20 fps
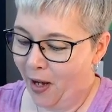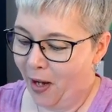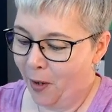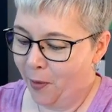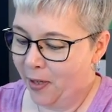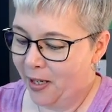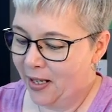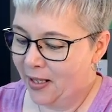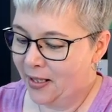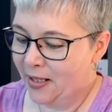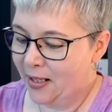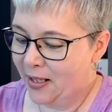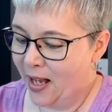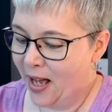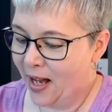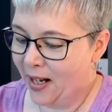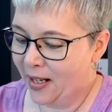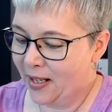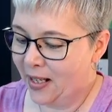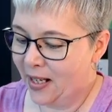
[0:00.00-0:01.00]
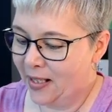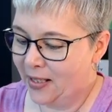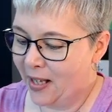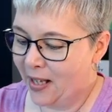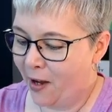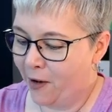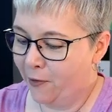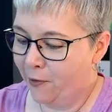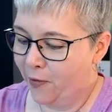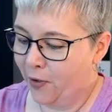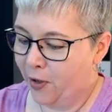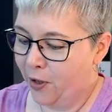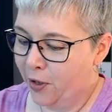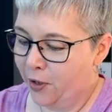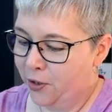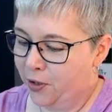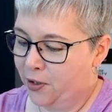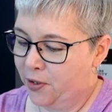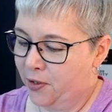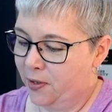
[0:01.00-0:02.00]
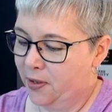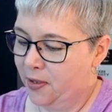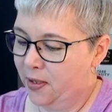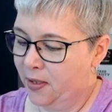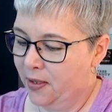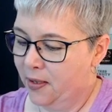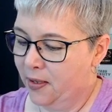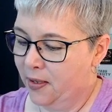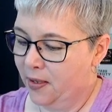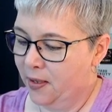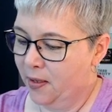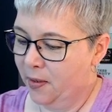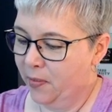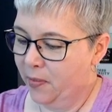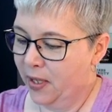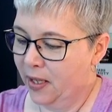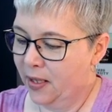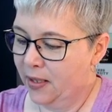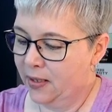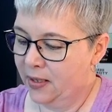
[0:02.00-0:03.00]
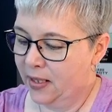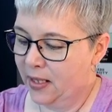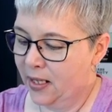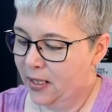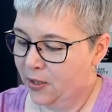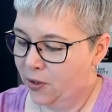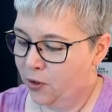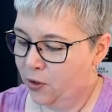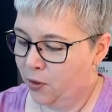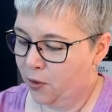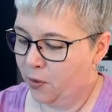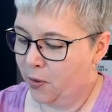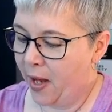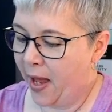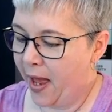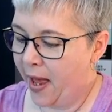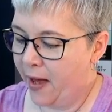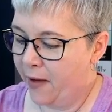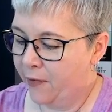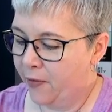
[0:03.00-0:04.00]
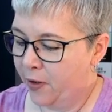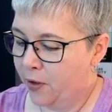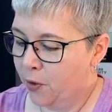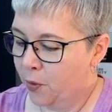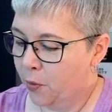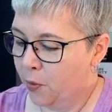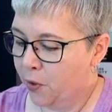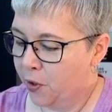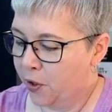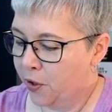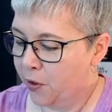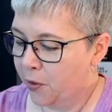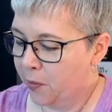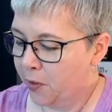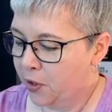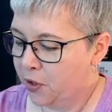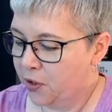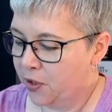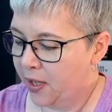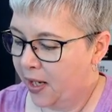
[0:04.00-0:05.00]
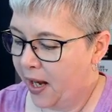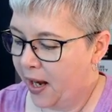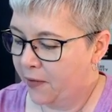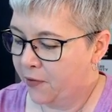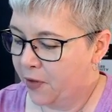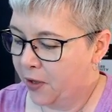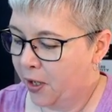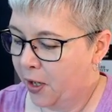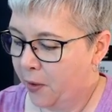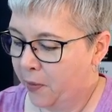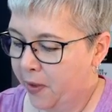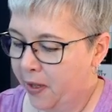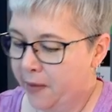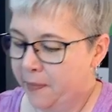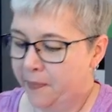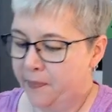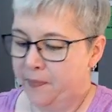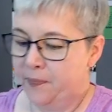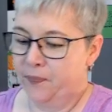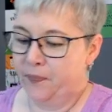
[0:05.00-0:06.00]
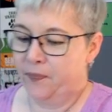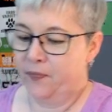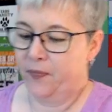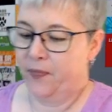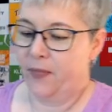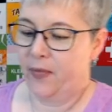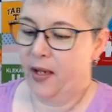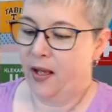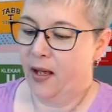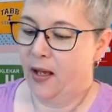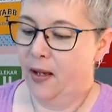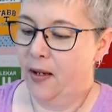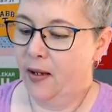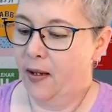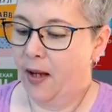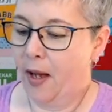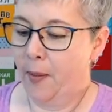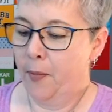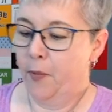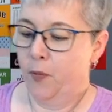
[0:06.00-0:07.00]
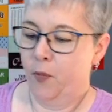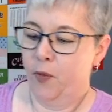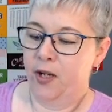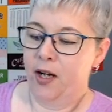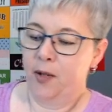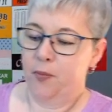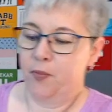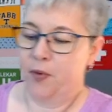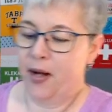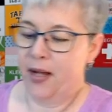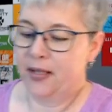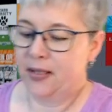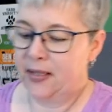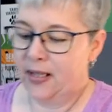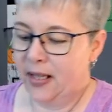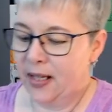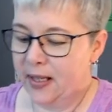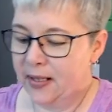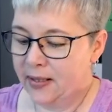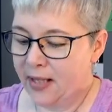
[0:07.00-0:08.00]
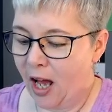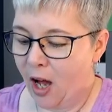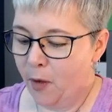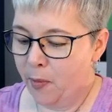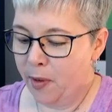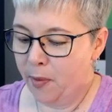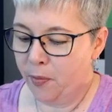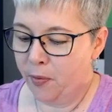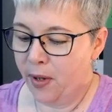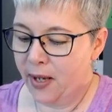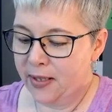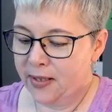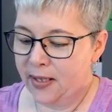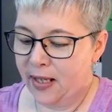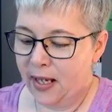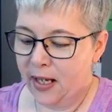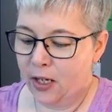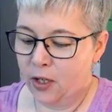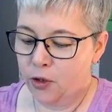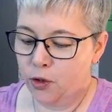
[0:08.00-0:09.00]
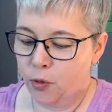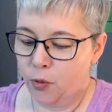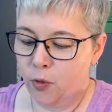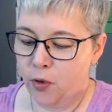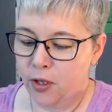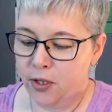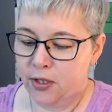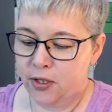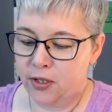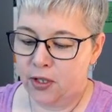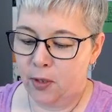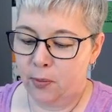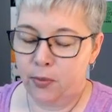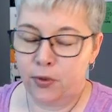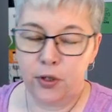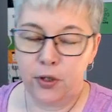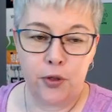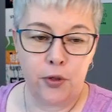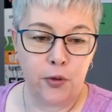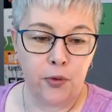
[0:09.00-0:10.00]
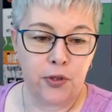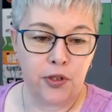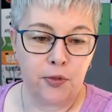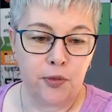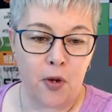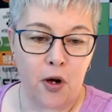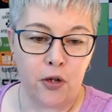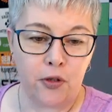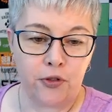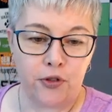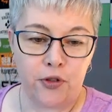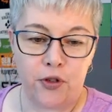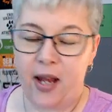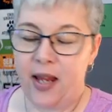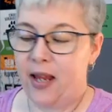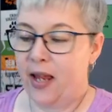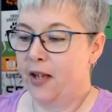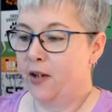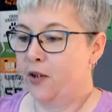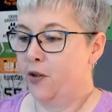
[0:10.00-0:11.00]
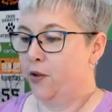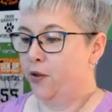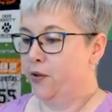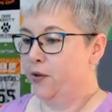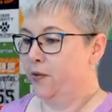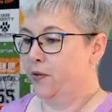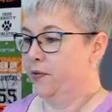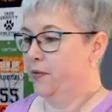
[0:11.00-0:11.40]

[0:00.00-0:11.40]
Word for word: I wanted to knock these out first because these do have an order which they have to go in. When I press these, I'll be pressing towards the blue small triangle.